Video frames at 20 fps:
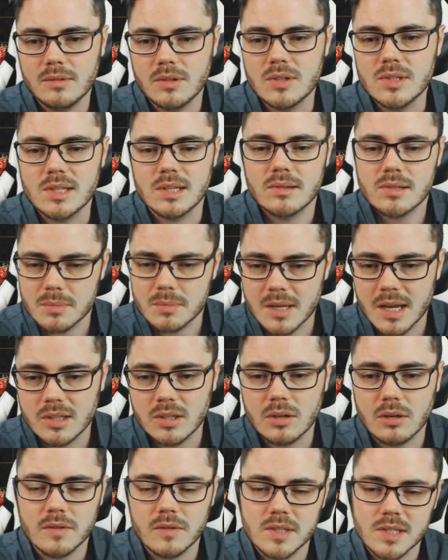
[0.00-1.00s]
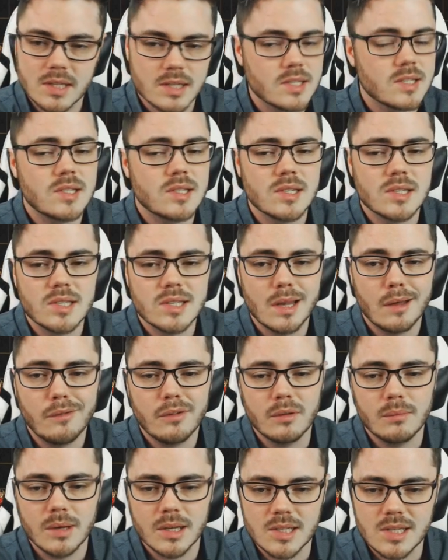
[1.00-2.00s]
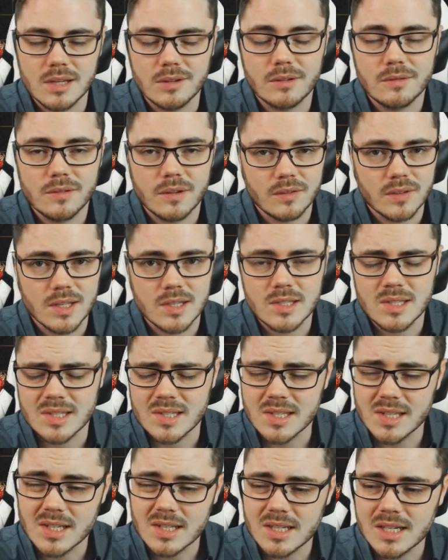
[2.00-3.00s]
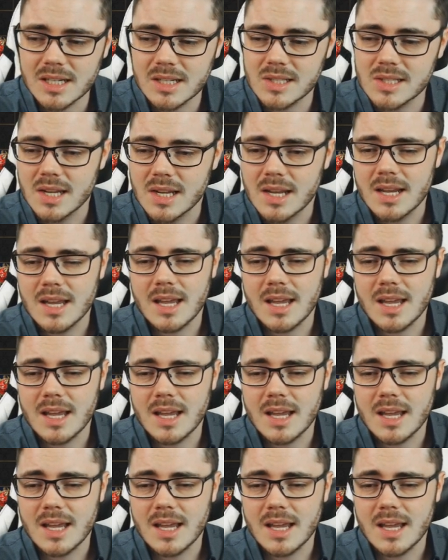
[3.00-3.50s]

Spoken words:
using some cartographer sections and stuff on my tier 15s and 16s,